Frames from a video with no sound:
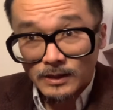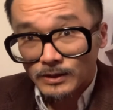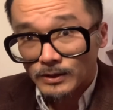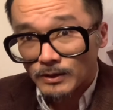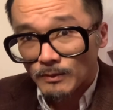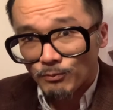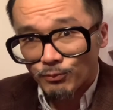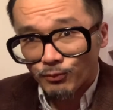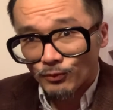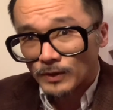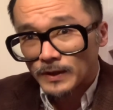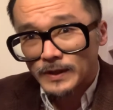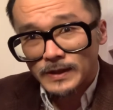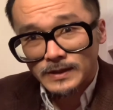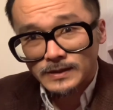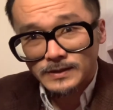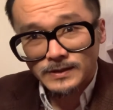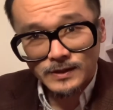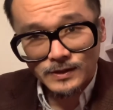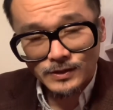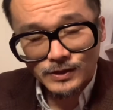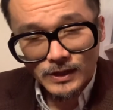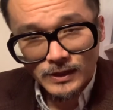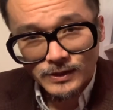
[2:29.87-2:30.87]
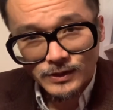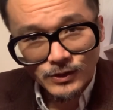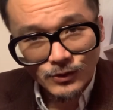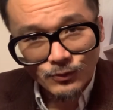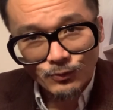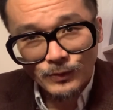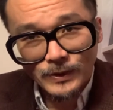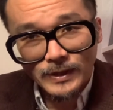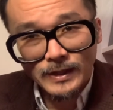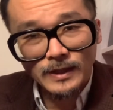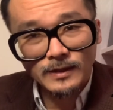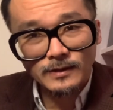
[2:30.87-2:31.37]
the brilliant suggested
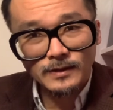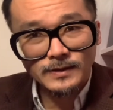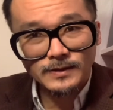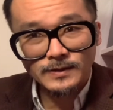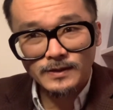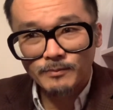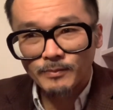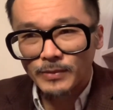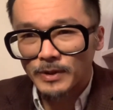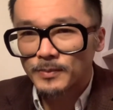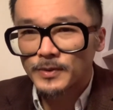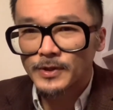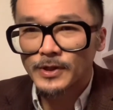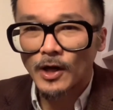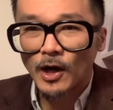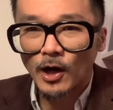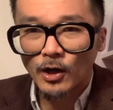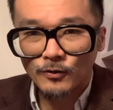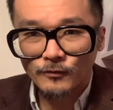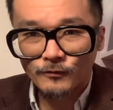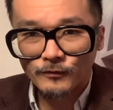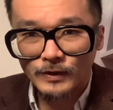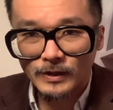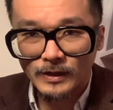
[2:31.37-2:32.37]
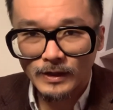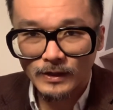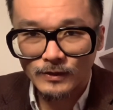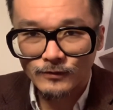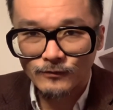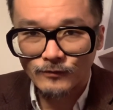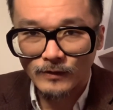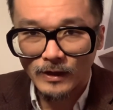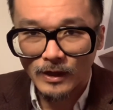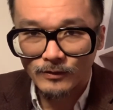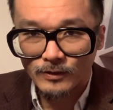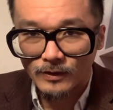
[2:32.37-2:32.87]
reading list, the bibliography that is
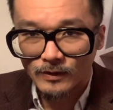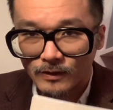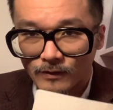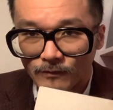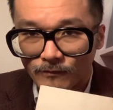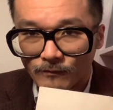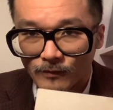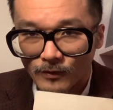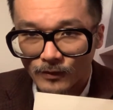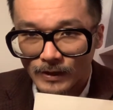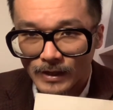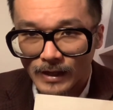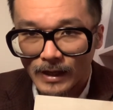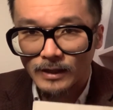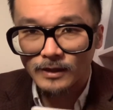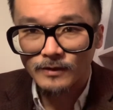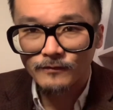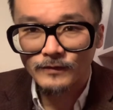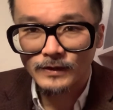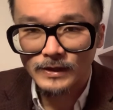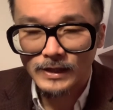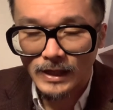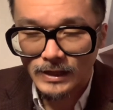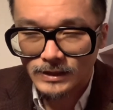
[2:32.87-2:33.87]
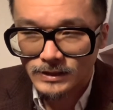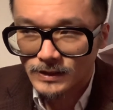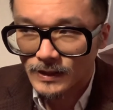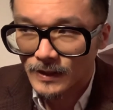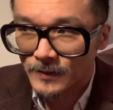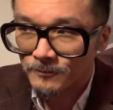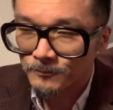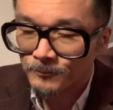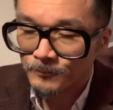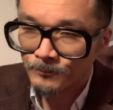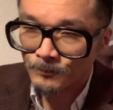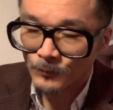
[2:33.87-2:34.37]
found at the very end of the essay,
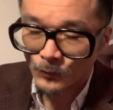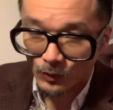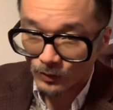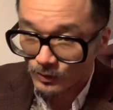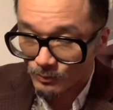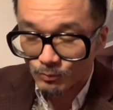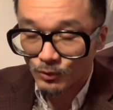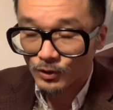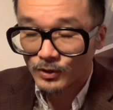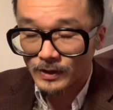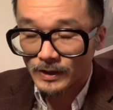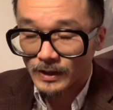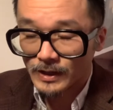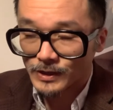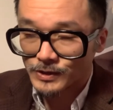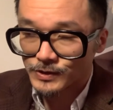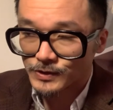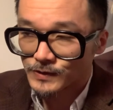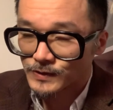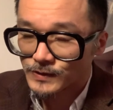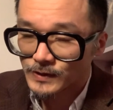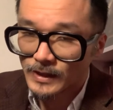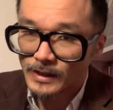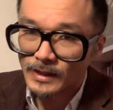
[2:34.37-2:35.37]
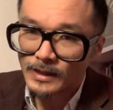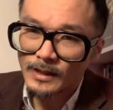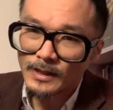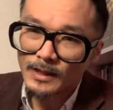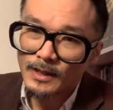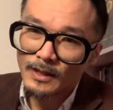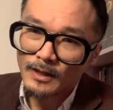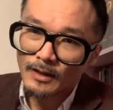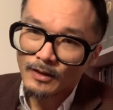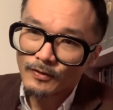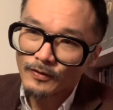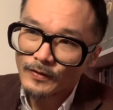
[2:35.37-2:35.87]
or the booklet, I should say.
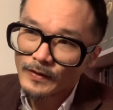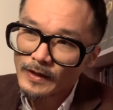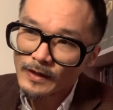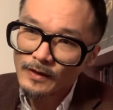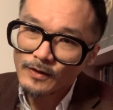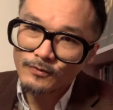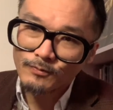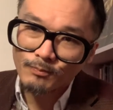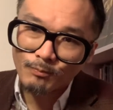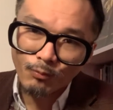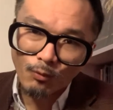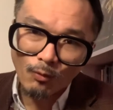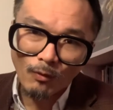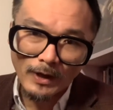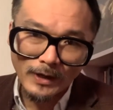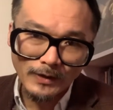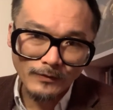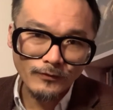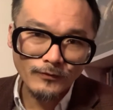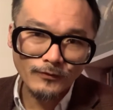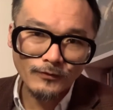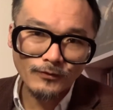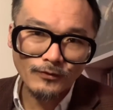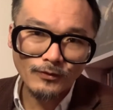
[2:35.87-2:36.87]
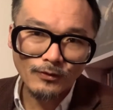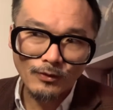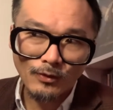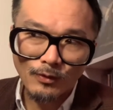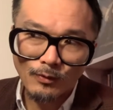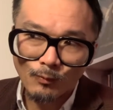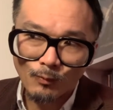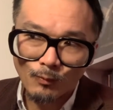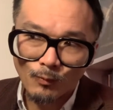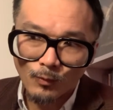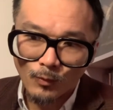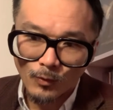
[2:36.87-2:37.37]
These points
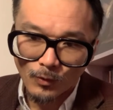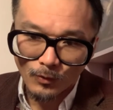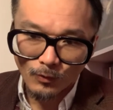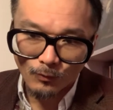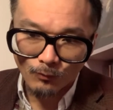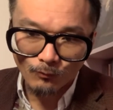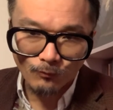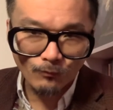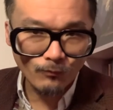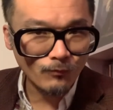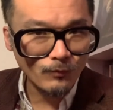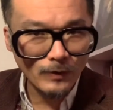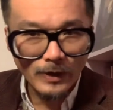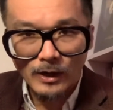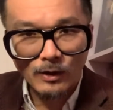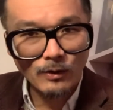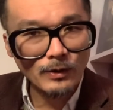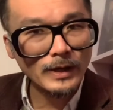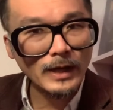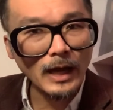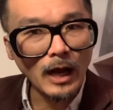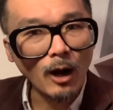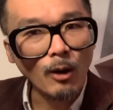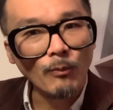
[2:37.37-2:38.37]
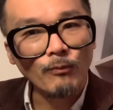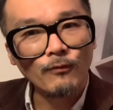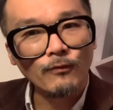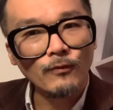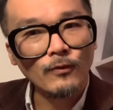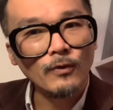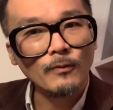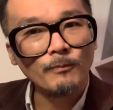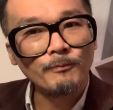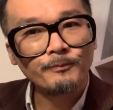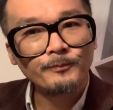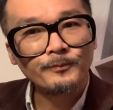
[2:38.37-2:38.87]
were very
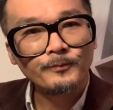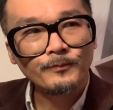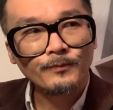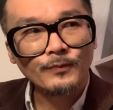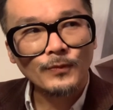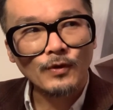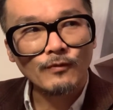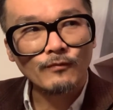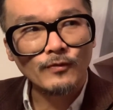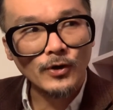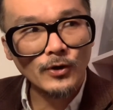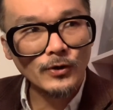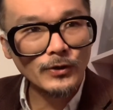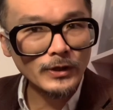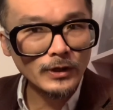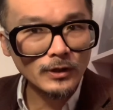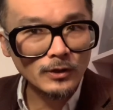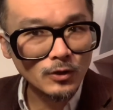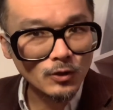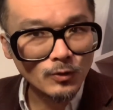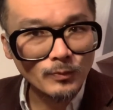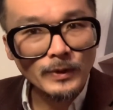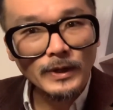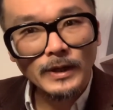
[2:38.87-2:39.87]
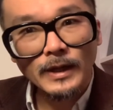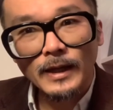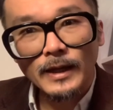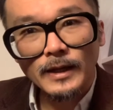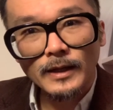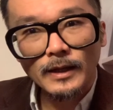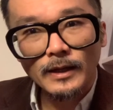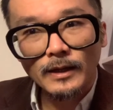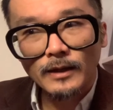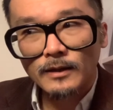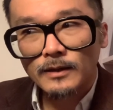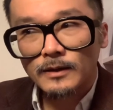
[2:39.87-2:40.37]
helpful, very
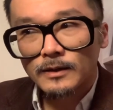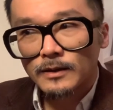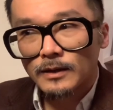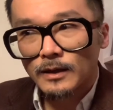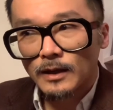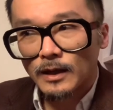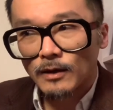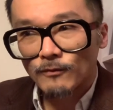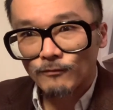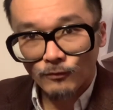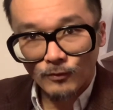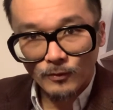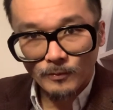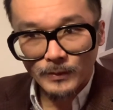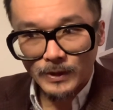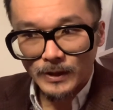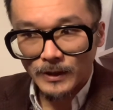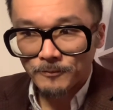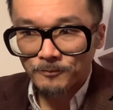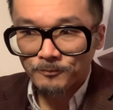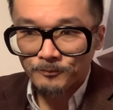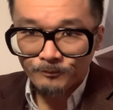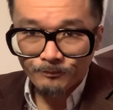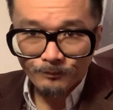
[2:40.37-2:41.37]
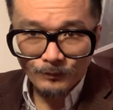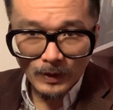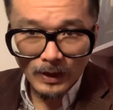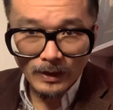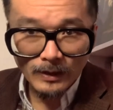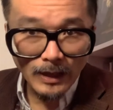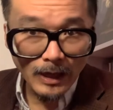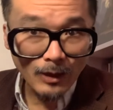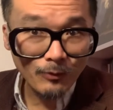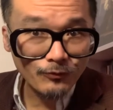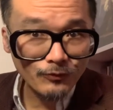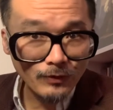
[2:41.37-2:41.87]
illuminating for me,
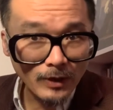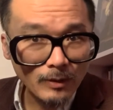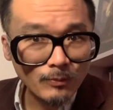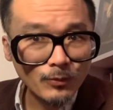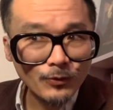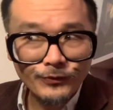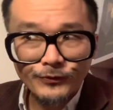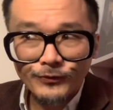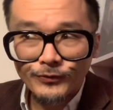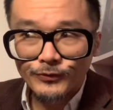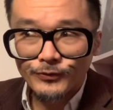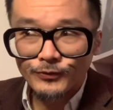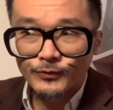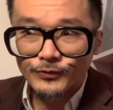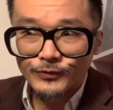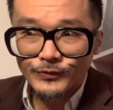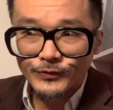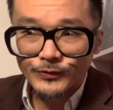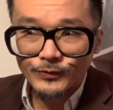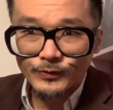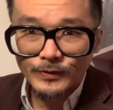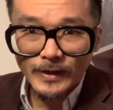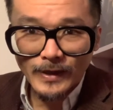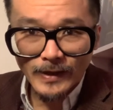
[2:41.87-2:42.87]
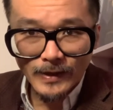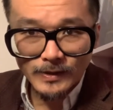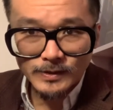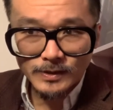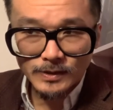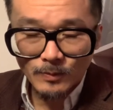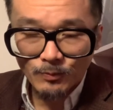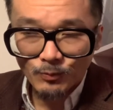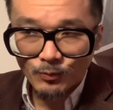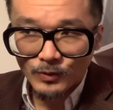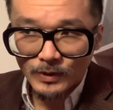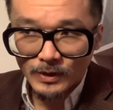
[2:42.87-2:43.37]
and I was able to catch
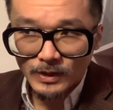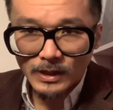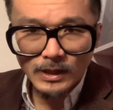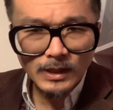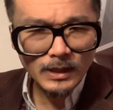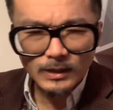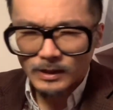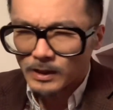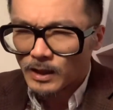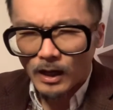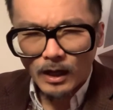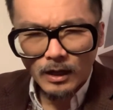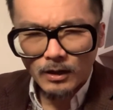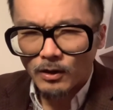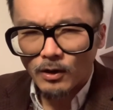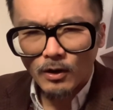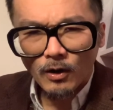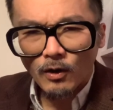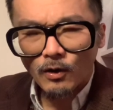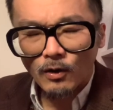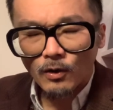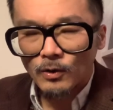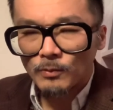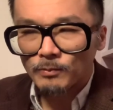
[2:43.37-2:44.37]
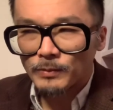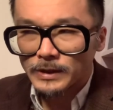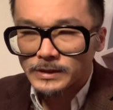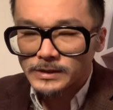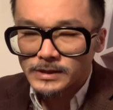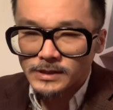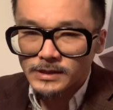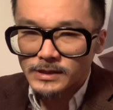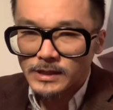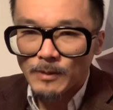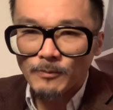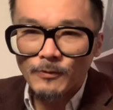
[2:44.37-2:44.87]
up with not all, but
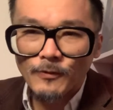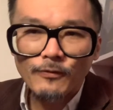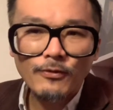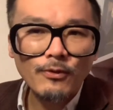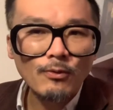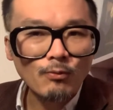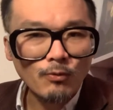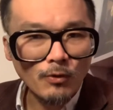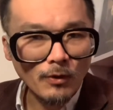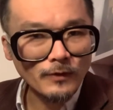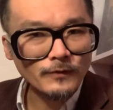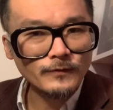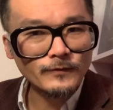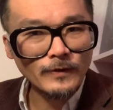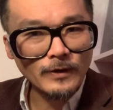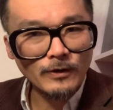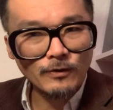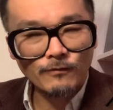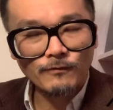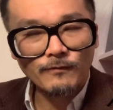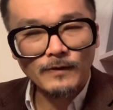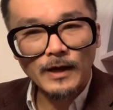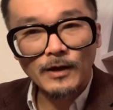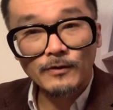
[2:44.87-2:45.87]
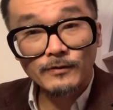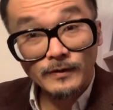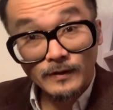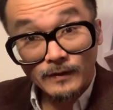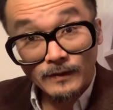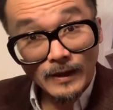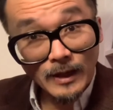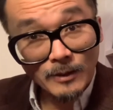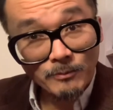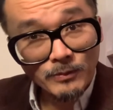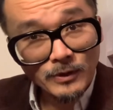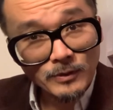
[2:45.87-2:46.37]
some of the works that are found in
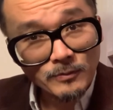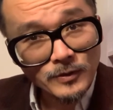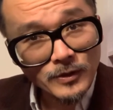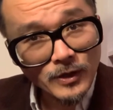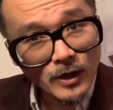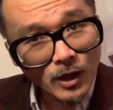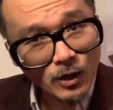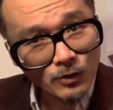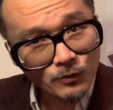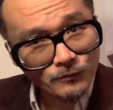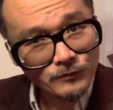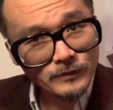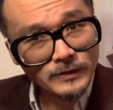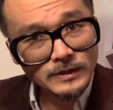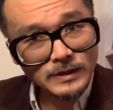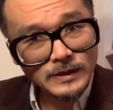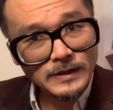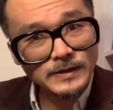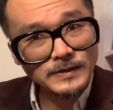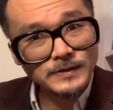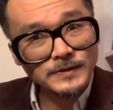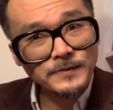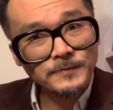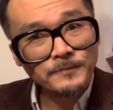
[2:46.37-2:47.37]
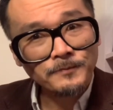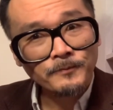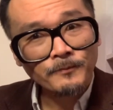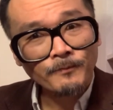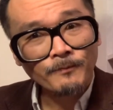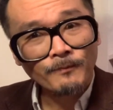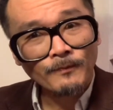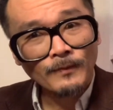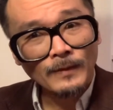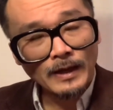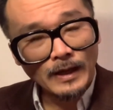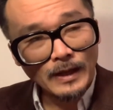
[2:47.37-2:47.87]
that bibliography list.
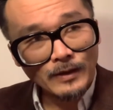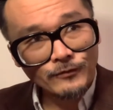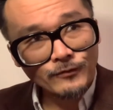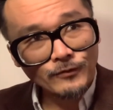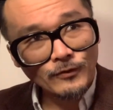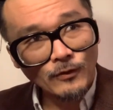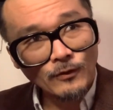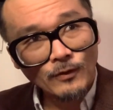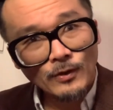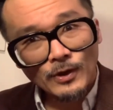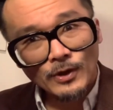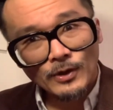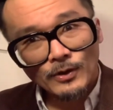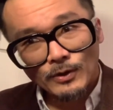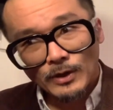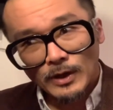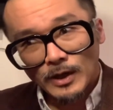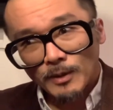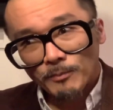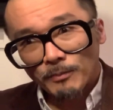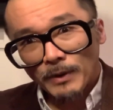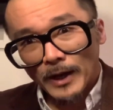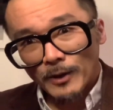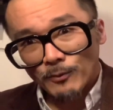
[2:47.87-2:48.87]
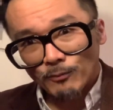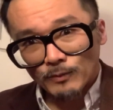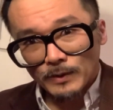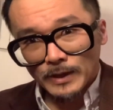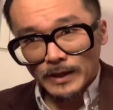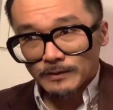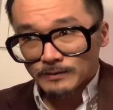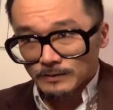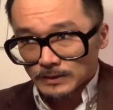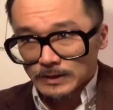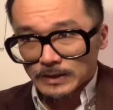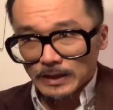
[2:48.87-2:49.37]
And so,
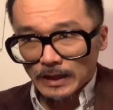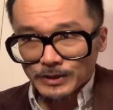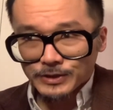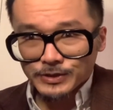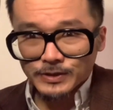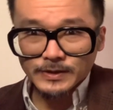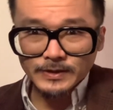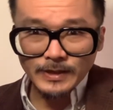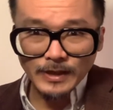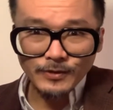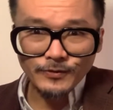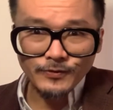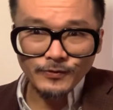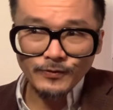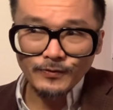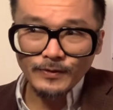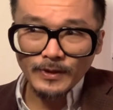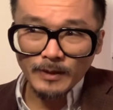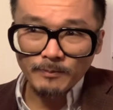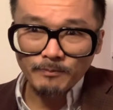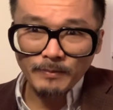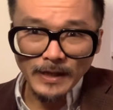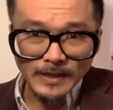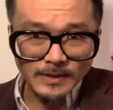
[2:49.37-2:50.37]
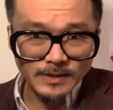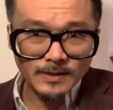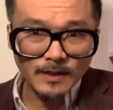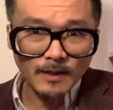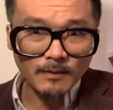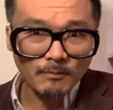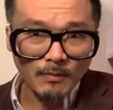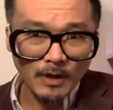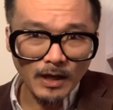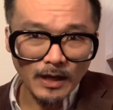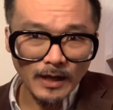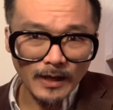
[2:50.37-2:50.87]
and I should say too that based on
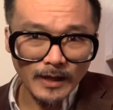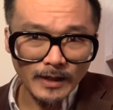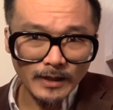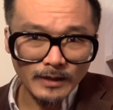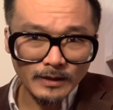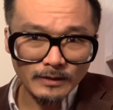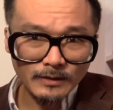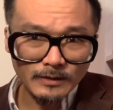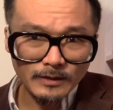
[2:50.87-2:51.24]
my